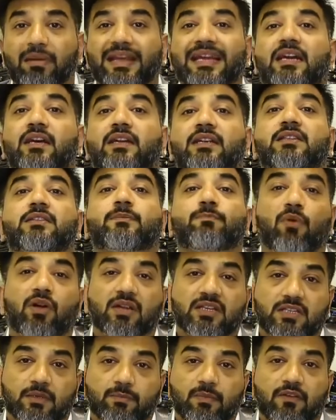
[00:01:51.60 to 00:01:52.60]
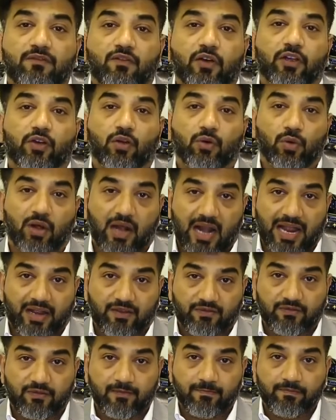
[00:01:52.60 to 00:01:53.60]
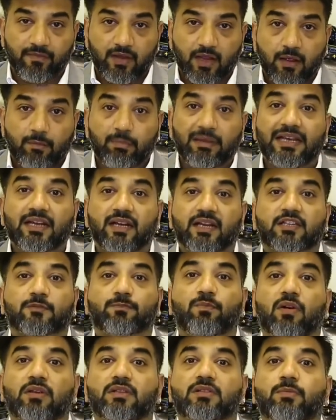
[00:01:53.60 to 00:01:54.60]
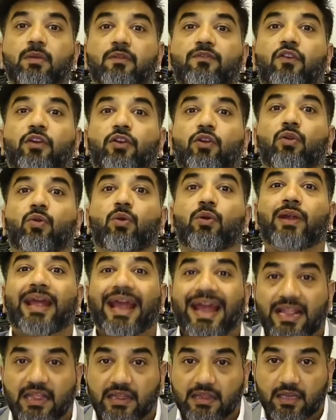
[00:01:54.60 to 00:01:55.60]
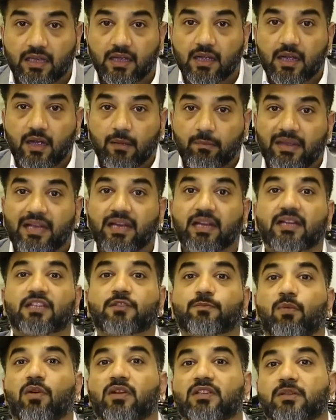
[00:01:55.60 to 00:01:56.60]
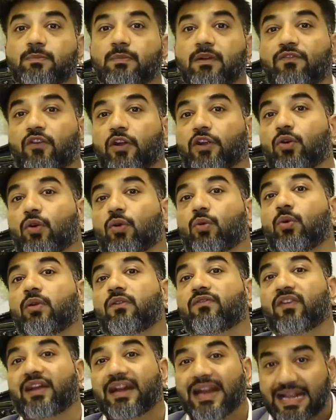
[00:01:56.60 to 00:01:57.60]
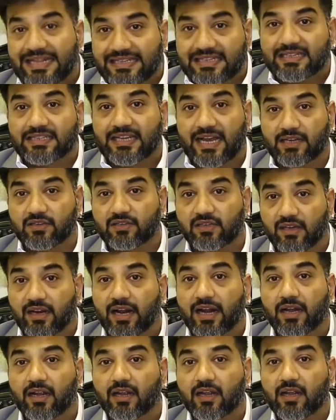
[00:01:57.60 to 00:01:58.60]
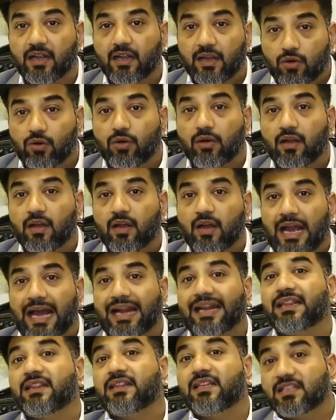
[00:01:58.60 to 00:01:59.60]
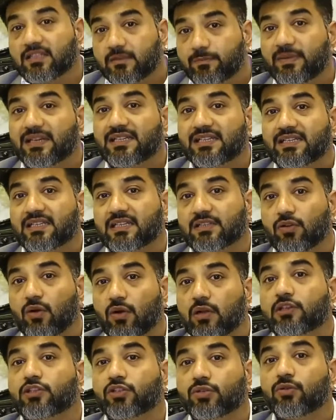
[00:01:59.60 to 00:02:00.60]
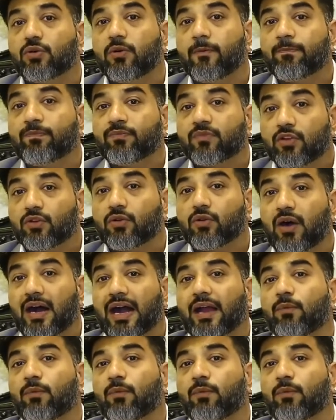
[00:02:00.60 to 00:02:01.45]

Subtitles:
being responsible for your own life, being responsible for your own health, being responsible for your own finances actually, right? No. And in this business also, you know,